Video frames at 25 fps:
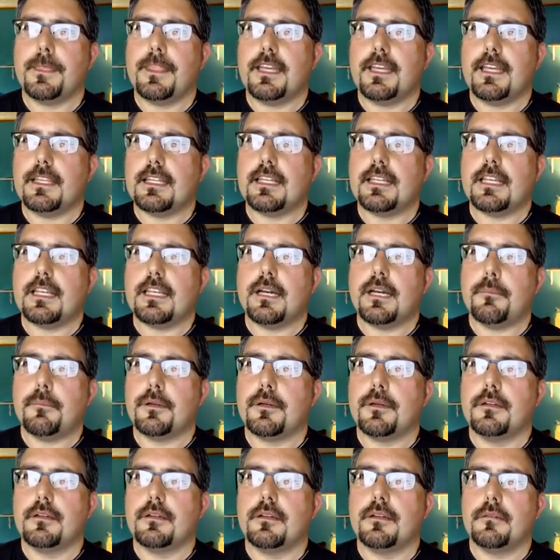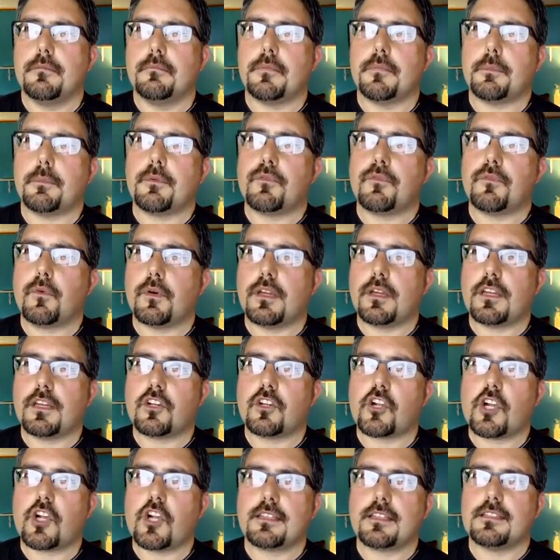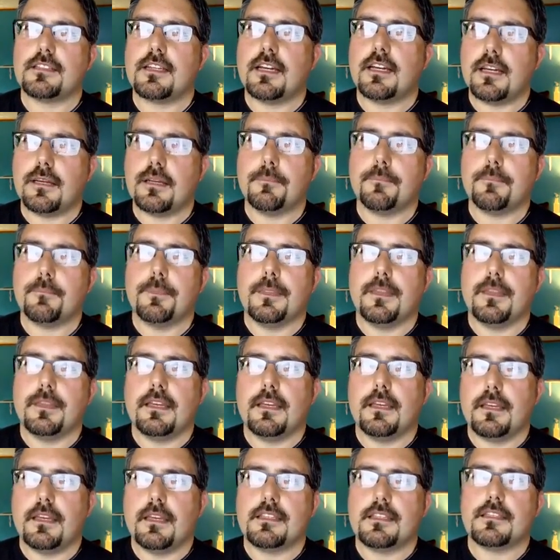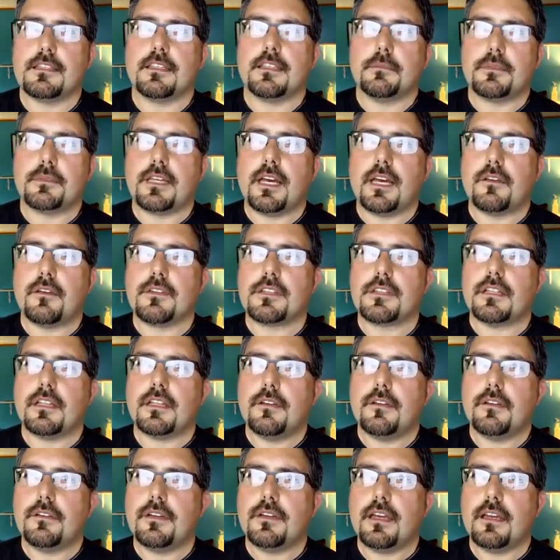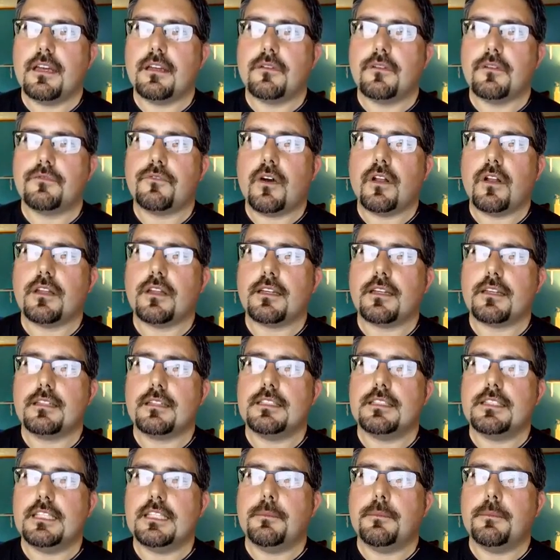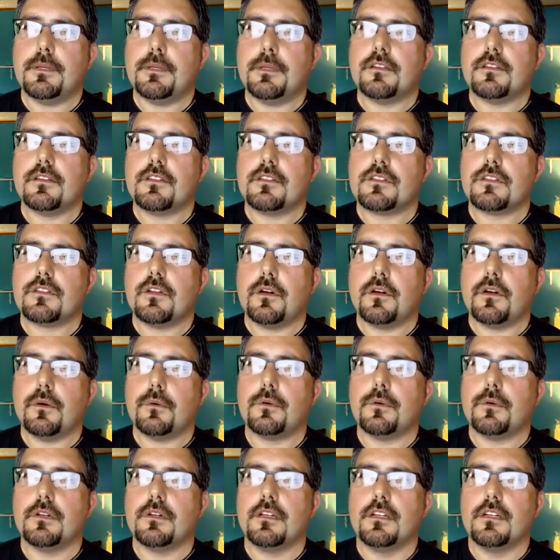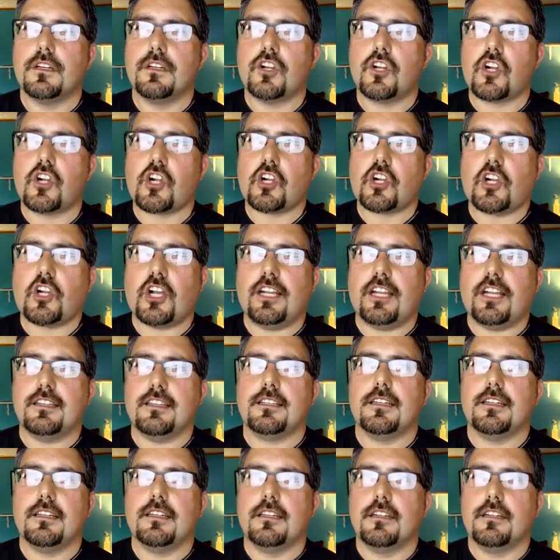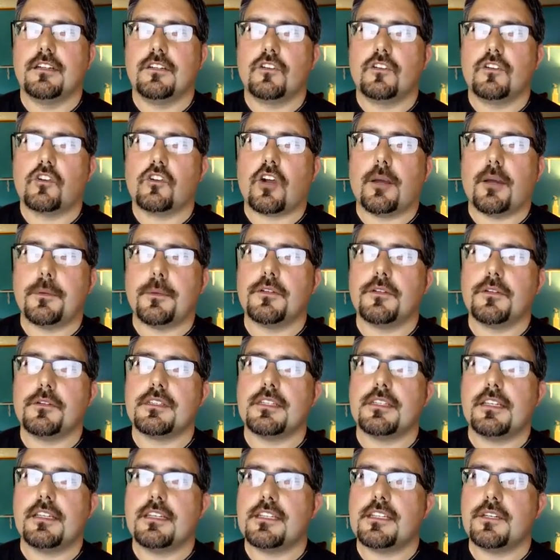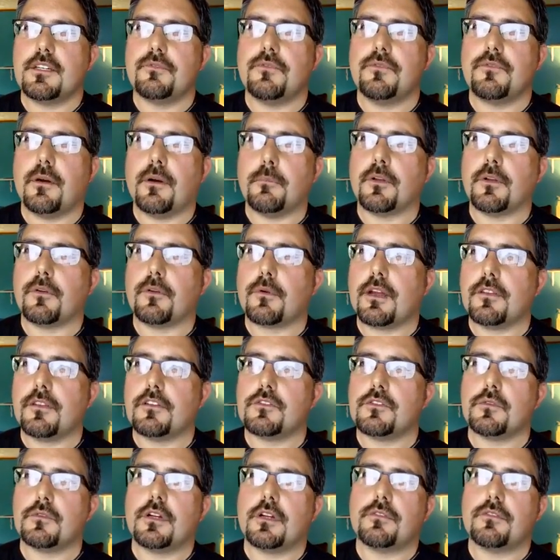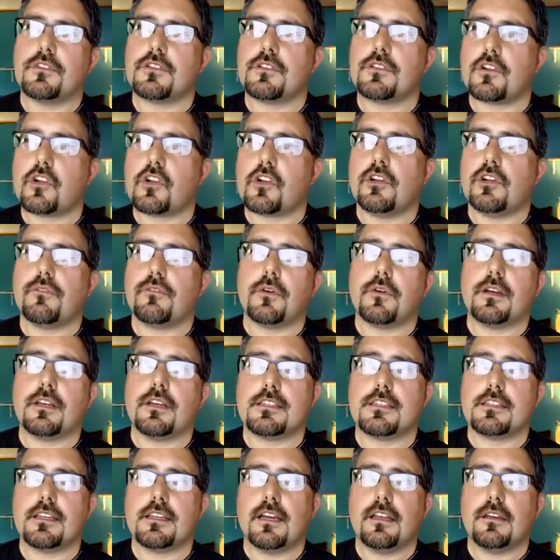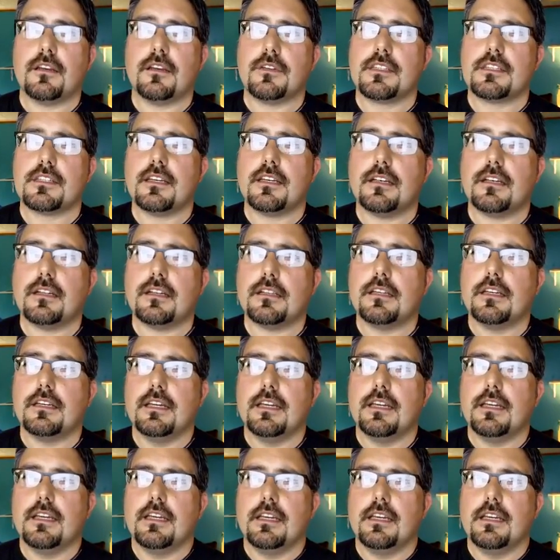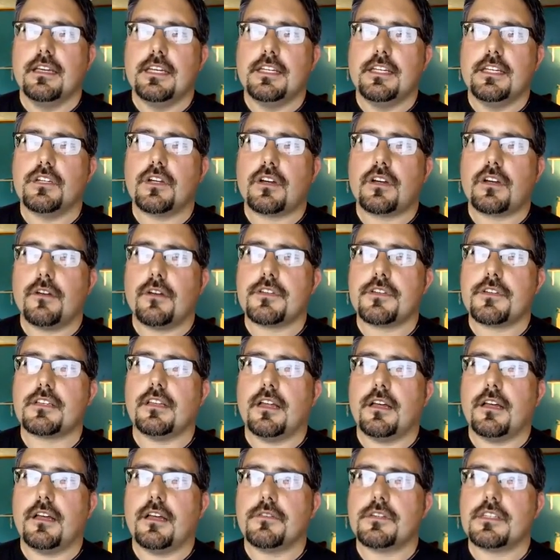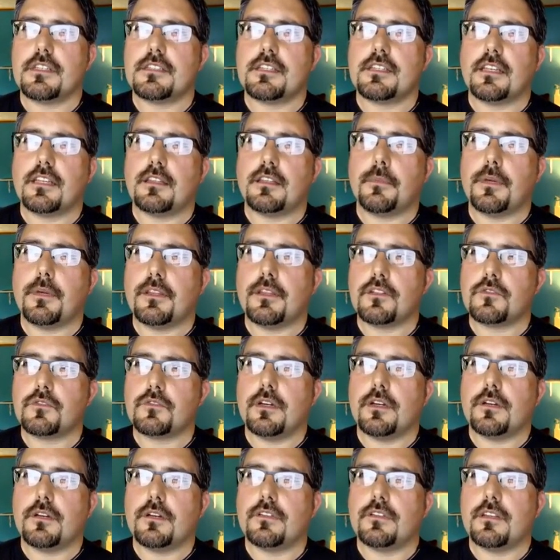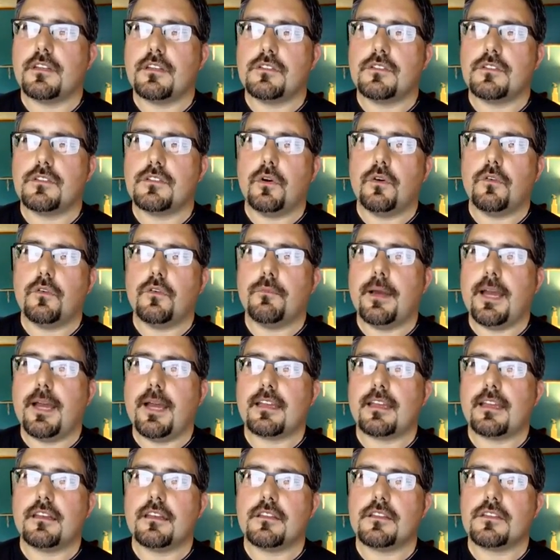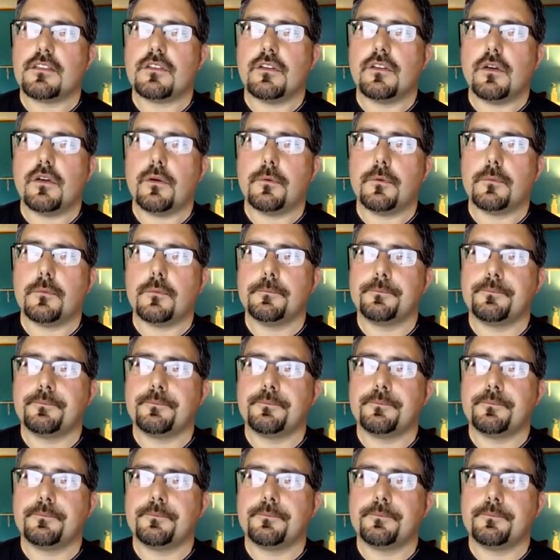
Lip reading: It lit up, but before he could check the time, it slipped out of his gloved hand, falling deep into the snow. Shit! Dropping to his knees, he fumbled around the drift, searching for any sign of his cell. He took off his gloves and set them on the drift and then dove back into the snow.